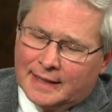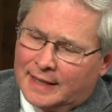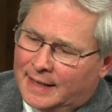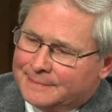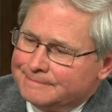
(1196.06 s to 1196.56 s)

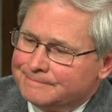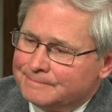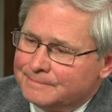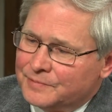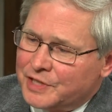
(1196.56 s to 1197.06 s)
um,
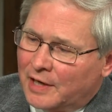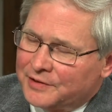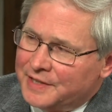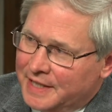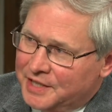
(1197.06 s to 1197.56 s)

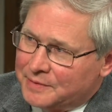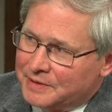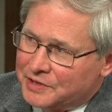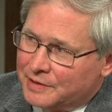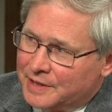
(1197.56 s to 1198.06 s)
child
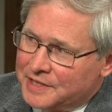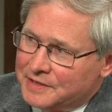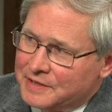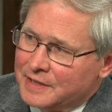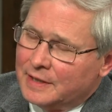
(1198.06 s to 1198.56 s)
endangerment
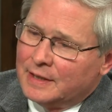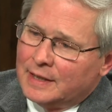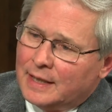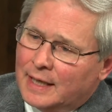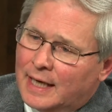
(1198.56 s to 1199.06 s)
charges.
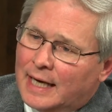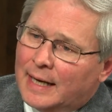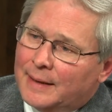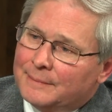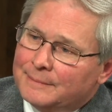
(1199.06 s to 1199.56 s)

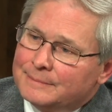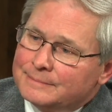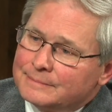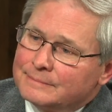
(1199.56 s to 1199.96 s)
Um,